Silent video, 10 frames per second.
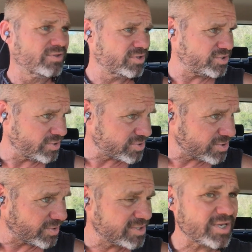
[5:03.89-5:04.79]
The Jews
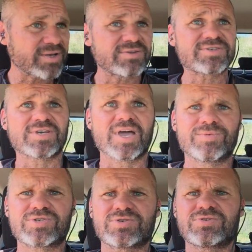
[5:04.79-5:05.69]
do exactly the
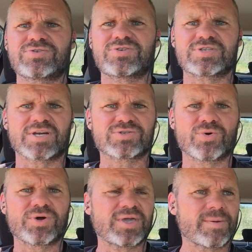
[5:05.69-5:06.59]
same. As soon as you start
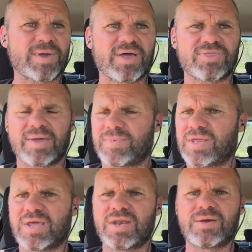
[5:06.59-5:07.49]
talking about them
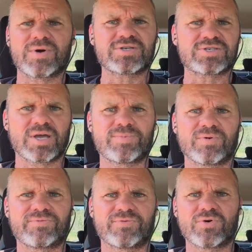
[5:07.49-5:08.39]
in any way, shape
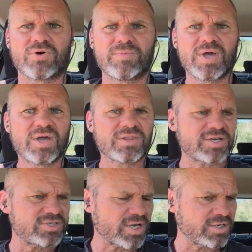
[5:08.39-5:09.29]
or form,
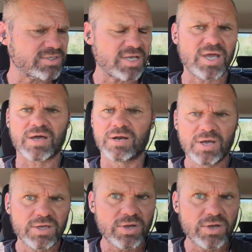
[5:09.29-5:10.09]
they shut you down.